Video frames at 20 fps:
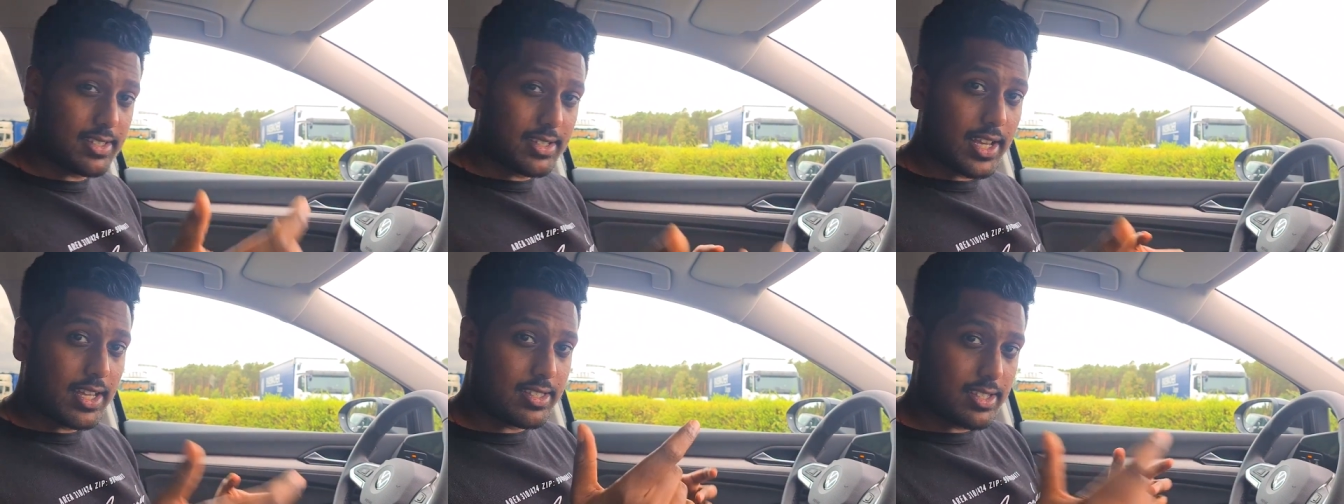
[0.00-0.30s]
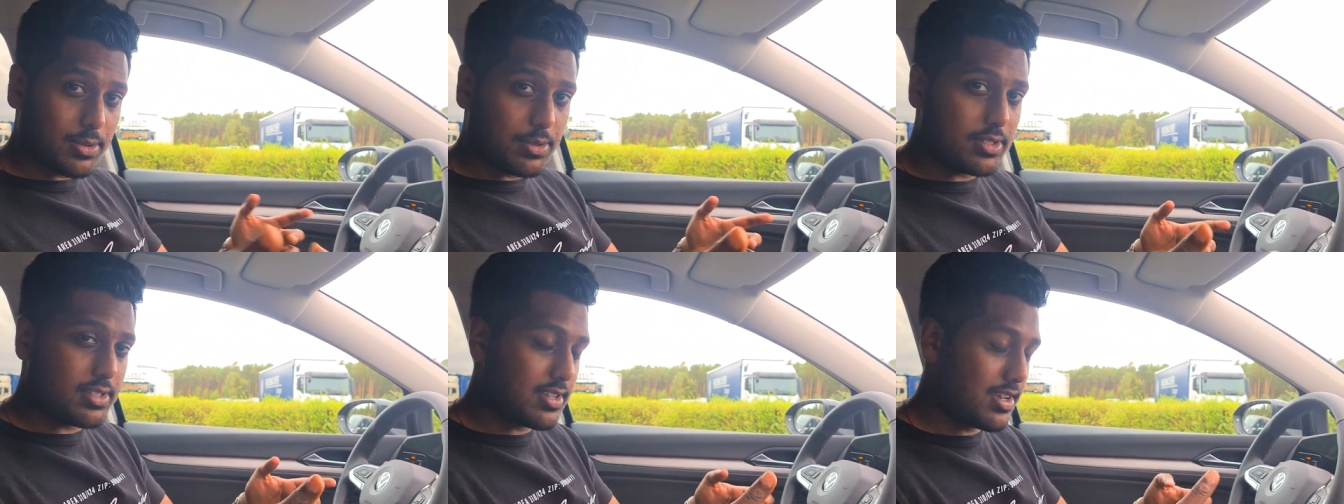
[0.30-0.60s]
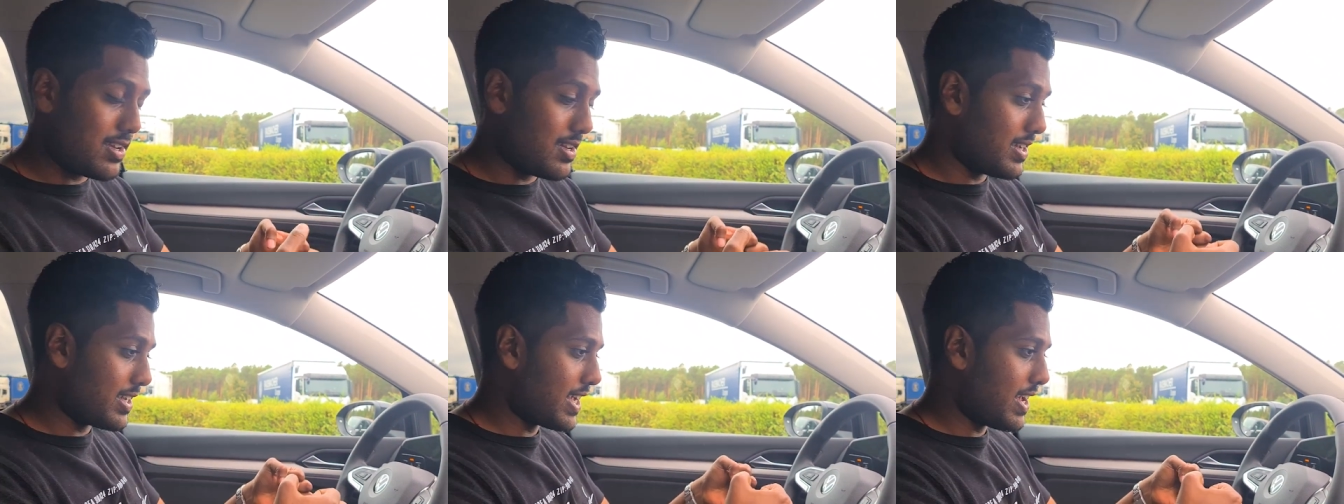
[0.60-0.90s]
as I was
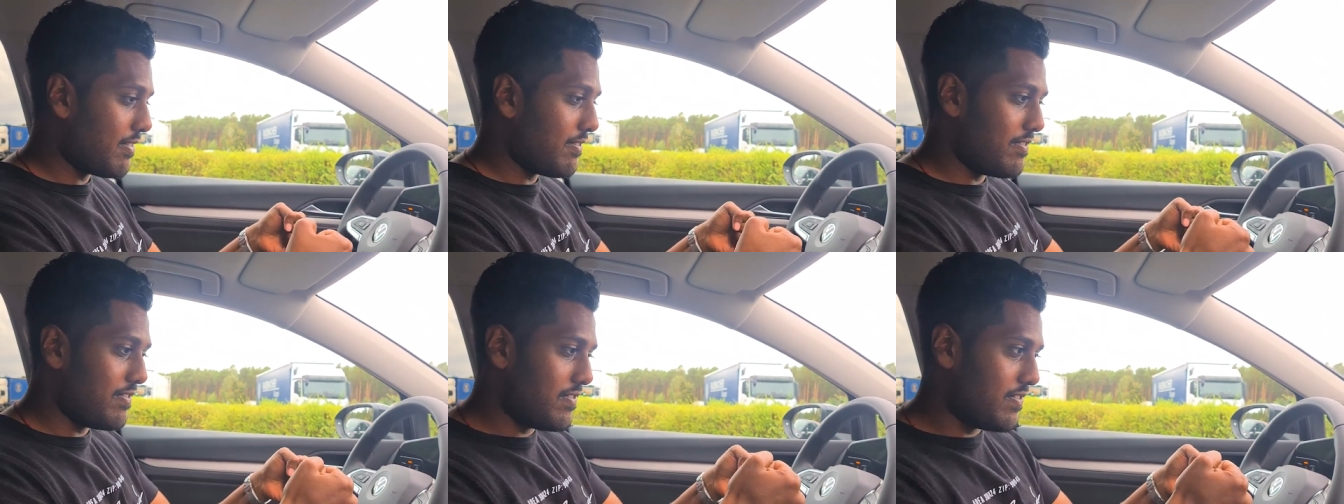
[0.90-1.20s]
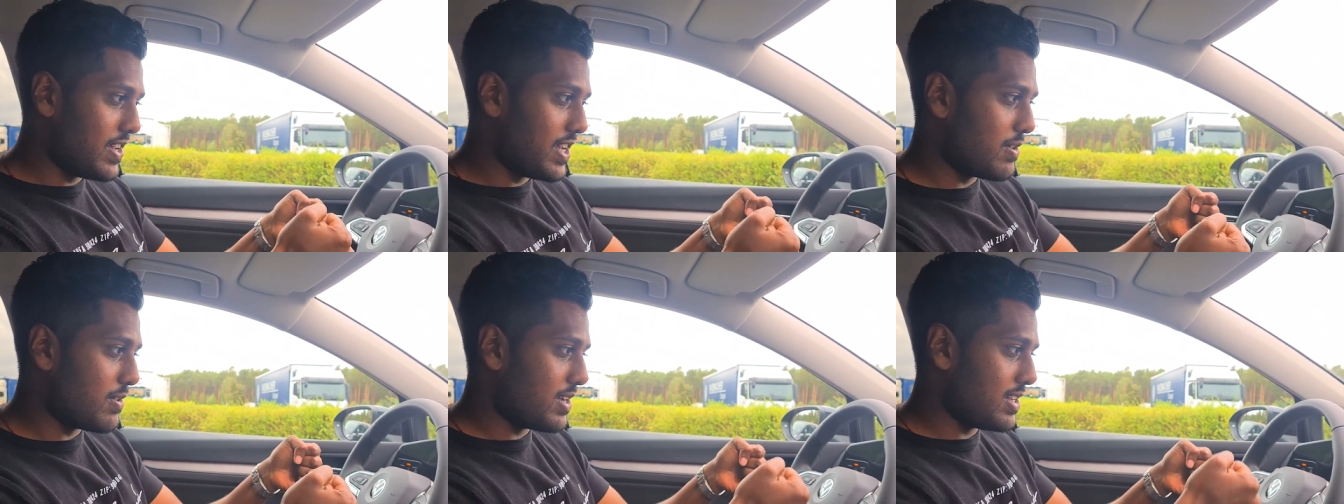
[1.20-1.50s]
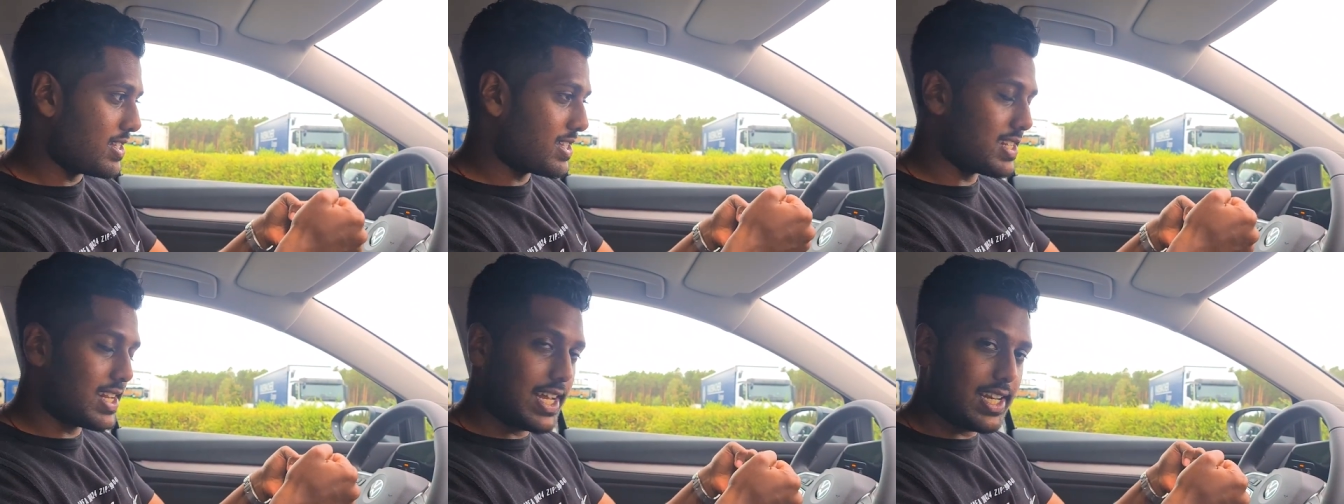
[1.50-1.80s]
saying, I kept
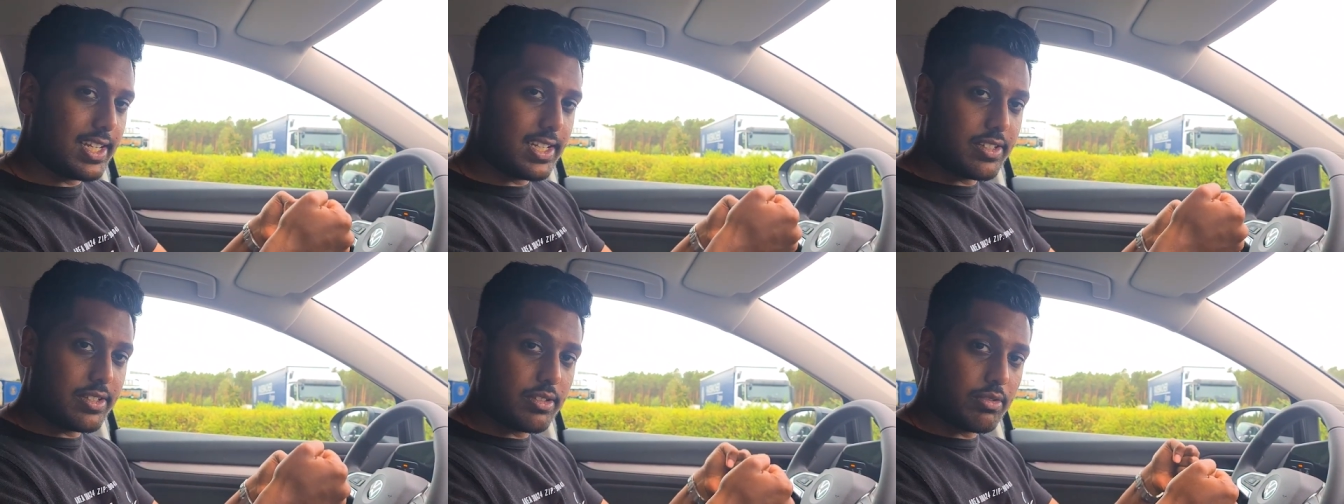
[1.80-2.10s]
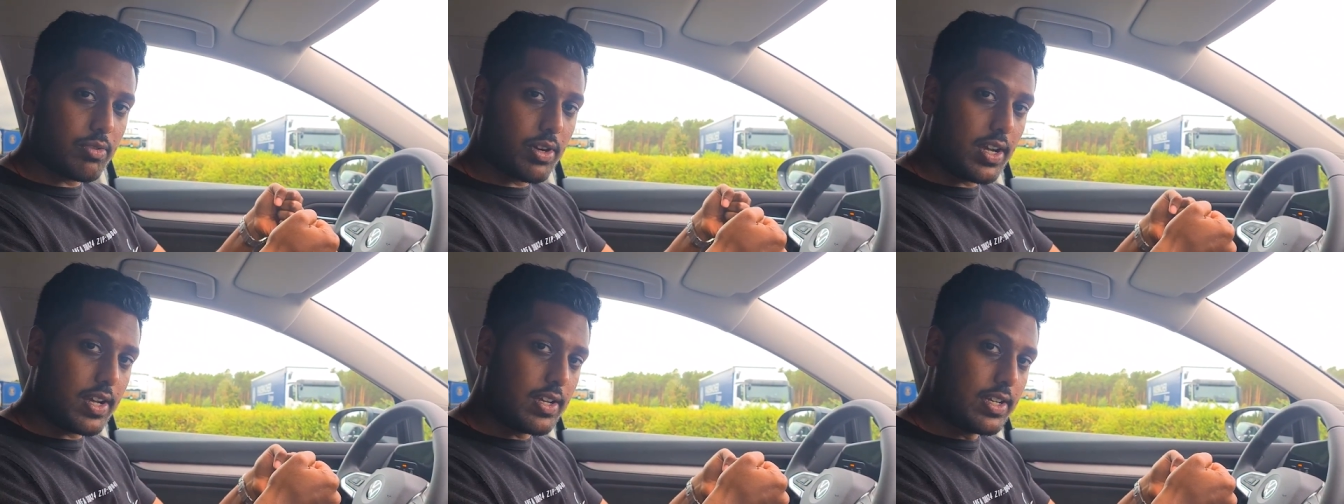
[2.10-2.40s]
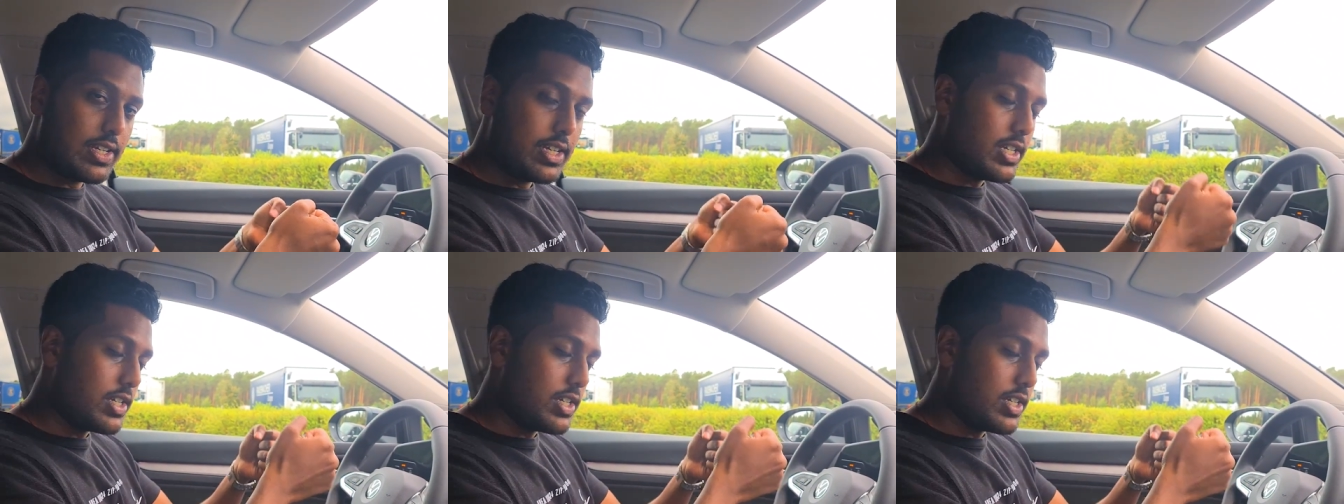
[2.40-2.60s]
veering slightly to the right.